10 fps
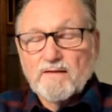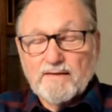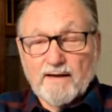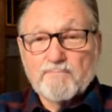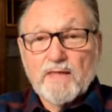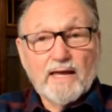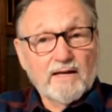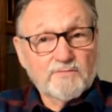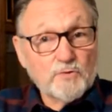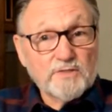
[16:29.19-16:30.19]
Yeah, and
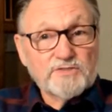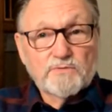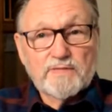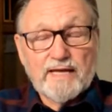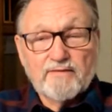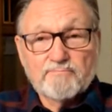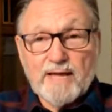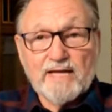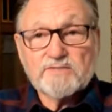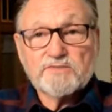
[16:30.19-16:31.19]
of course you would have
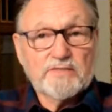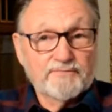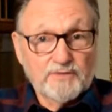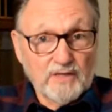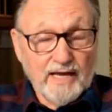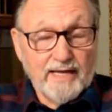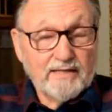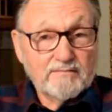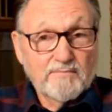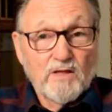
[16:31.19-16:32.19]
mats if you like.